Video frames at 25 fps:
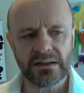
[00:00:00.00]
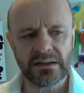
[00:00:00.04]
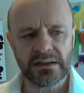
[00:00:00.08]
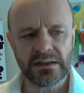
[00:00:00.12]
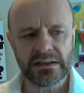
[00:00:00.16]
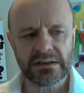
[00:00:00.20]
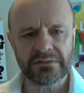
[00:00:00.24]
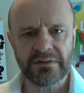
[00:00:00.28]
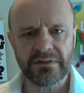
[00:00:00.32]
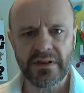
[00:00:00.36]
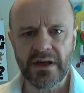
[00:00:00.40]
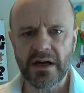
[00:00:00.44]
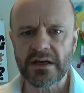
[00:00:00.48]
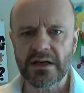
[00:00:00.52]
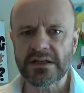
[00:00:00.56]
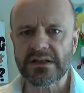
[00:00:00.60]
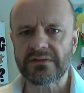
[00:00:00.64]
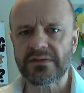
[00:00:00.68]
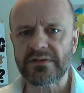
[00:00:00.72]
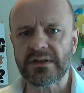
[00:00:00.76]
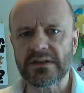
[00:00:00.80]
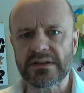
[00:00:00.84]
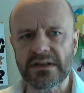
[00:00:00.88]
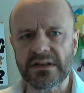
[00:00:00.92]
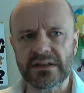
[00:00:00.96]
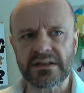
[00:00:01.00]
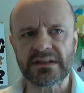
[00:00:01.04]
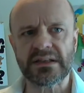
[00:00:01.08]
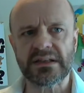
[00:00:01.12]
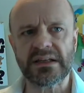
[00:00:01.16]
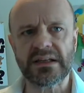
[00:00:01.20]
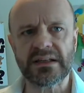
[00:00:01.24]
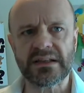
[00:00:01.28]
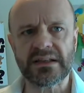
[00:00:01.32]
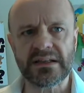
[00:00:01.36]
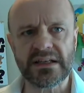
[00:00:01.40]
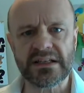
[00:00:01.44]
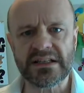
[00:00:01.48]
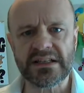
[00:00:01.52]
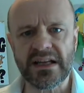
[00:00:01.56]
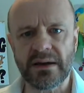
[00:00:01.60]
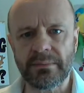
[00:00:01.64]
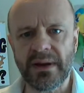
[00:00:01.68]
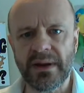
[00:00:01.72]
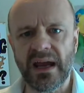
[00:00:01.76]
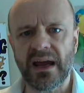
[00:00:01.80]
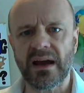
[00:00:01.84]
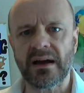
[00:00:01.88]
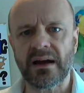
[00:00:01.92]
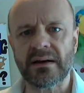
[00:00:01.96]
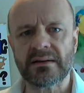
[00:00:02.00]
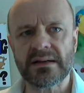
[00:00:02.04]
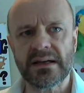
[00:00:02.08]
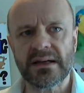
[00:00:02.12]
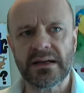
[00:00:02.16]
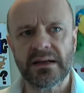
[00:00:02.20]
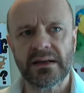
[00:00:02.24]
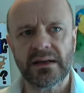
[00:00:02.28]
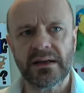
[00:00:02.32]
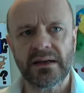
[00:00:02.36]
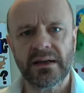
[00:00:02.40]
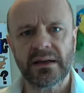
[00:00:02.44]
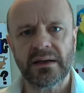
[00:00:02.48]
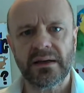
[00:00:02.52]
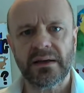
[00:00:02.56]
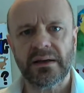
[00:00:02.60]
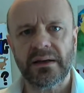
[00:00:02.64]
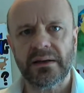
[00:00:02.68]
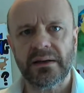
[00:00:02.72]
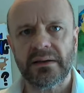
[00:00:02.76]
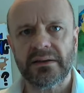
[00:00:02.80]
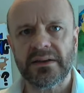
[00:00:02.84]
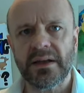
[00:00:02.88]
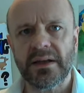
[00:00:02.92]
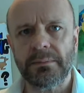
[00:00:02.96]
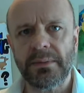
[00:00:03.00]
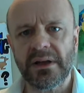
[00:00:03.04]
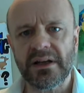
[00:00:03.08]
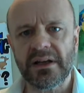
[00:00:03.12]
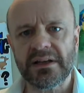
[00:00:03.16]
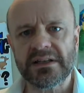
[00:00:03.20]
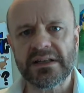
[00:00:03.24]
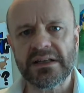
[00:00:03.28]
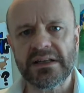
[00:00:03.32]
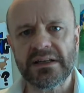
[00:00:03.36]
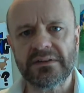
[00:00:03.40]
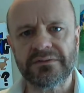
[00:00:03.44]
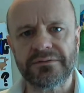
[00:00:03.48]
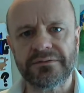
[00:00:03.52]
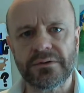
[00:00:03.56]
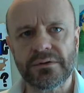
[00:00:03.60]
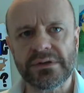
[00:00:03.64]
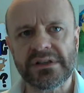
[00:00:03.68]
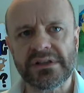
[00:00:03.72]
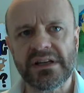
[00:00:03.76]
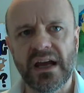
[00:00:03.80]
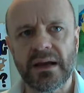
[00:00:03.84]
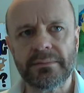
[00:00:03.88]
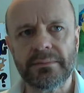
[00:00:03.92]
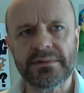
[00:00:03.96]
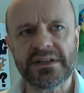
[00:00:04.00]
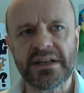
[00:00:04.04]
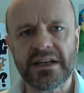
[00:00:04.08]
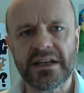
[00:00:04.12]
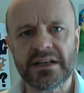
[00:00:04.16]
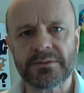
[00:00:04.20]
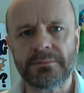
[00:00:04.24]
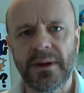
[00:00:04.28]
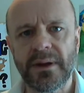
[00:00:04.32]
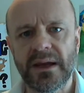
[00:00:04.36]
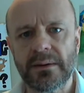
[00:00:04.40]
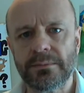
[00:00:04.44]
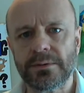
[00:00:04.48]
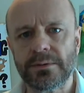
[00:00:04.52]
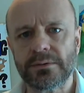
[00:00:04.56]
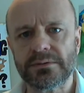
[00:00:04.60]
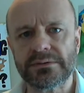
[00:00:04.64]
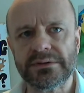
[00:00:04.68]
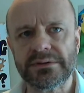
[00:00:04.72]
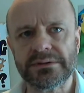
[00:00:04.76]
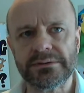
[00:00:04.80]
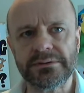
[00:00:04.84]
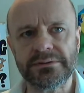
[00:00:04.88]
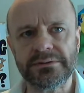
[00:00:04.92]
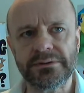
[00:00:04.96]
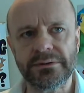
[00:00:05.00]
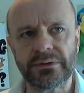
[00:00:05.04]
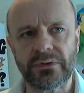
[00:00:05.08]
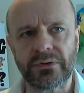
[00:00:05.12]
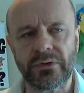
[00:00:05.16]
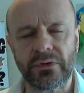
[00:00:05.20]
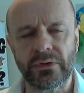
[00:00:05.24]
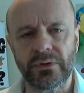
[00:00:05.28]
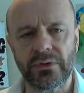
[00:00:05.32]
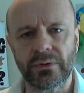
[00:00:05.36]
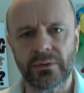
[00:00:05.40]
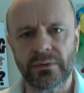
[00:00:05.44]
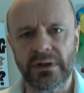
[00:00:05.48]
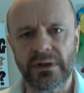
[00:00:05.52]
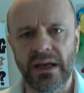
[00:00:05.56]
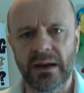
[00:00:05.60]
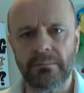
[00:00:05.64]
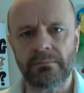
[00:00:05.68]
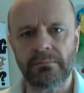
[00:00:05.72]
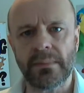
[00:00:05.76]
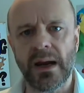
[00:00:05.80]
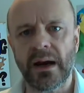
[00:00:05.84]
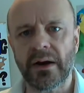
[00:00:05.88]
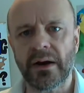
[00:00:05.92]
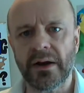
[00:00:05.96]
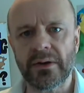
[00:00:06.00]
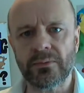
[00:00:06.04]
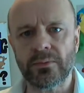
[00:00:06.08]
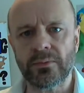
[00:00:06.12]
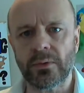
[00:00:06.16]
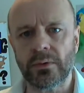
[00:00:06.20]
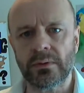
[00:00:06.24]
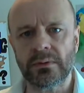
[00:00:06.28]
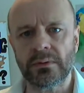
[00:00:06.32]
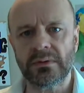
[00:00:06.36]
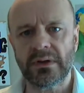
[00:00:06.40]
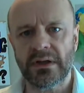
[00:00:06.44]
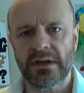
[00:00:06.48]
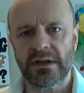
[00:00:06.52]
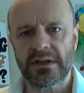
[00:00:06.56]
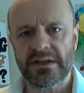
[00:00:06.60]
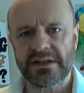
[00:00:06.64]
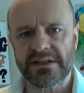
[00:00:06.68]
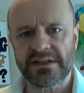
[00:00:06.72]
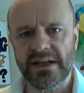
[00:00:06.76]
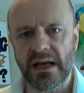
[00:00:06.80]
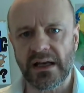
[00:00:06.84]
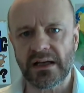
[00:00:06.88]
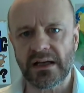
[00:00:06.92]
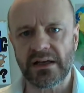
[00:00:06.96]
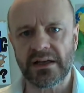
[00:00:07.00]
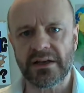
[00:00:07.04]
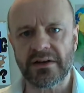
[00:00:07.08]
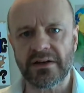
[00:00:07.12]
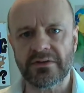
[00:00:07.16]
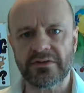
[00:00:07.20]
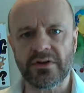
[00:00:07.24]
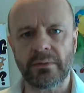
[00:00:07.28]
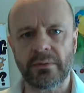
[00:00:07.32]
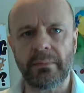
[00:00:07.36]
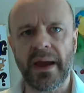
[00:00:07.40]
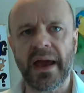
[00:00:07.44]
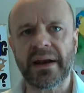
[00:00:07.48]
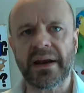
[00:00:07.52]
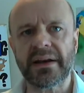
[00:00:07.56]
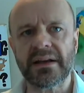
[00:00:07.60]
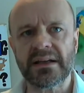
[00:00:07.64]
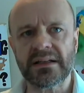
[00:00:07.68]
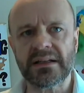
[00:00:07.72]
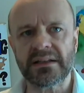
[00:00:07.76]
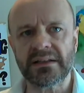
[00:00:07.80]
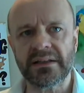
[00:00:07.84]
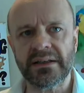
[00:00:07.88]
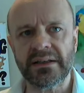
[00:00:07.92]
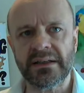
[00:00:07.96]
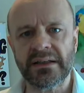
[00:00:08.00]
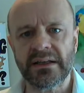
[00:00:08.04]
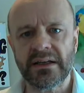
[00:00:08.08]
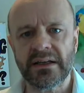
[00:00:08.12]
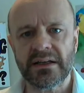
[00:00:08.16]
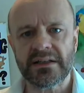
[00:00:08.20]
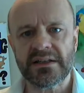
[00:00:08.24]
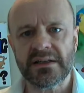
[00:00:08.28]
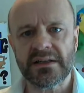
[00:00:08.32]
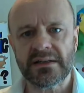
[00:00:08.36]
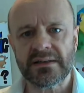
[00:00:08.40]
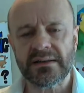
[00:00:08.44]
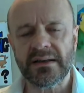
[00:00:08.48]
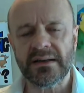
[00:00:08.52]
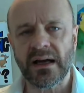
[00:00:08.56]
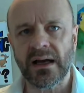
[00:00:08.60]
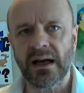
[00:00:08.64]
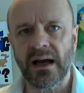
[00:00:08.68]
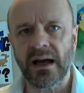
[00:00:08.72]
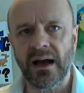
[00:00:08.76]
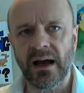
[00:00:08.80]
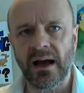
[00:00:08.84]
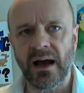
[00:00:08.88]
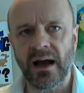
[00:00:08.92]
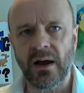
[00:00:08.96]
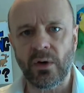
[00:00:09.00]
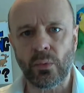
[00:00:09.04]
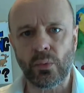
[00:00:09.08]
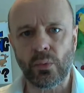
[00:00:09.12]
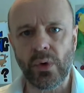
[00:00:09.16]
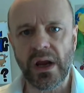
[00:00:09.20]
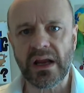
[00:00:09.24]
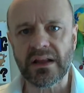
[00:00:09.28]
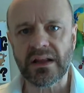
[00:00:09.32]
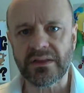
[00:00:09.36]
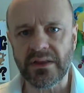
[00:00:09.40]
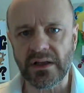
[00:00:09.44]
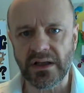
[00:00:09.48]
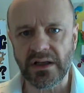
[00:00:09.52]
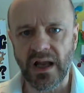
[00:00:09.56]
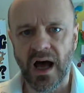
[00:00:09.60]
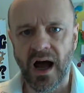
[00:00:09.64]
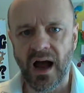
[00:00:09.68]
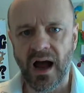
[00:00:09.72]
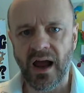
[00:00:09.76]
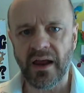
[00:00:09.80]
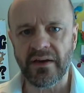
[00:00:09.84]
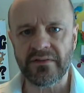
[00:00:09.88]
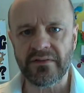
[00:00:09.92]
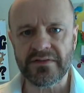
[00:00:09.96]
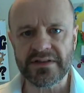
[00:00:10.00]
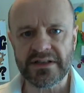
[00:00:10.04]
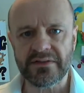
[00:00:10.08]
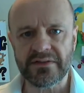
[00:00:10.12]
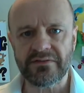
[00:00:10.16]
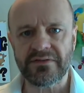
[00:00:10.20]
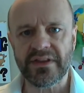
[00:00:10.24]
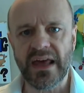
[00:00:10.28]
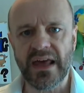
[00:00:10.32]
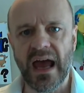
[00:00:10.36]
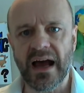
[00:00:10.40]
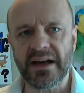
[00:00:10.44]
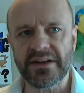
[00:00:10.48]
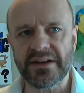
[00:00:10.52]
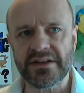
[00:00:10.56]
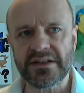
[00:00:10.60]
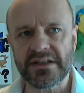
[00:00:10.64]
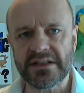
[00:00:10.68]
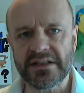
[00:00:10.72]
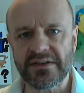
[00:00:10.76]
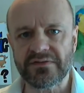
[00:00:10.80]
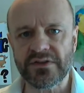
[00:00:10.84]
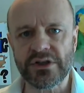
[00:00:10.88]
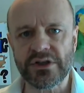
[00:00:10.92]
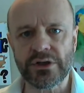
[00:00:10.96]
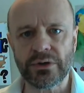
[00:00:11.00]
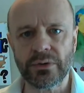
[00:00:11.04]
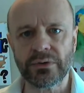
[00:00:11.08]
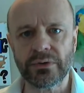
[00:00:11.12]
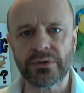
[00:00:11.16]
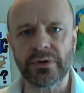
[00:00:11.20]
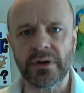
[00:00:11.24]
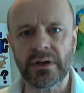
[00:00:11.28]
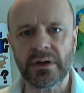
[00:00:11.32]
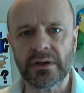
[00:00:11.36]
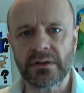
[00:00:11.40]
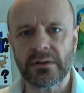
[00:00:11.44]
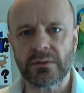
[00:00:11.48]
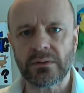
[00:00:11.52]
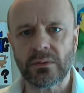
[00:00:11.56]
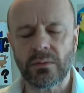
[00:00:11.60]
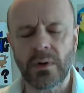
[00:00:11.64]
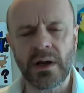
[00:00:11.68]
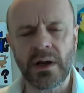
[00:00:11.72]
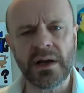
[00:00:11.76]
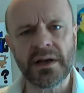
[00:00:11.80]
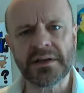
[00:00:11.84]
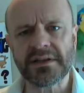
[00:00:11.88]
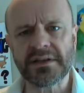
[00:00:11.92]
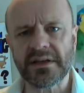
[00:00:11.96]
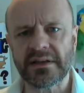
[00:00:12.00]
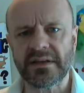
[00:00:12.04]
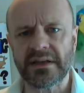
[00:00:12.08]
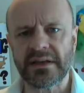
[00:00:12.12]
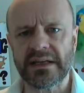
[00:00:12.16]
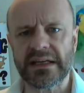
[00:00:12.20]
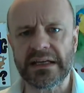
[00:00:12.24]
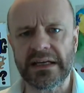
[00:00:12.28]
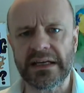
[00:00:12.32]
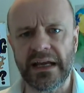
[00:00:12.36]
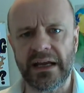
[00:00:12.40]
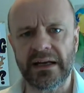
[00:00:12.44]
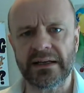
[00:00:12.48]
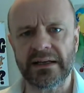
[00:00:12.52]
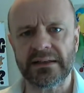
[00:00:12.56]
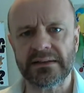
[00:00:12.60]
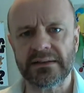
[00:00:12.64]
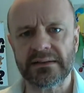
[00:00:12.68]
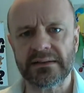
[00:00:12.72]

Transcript: For those of you that think that somehow the ability for same-sex people to get married will suddenly and dramatically wreck the lives of thousands of children, why don't you think again?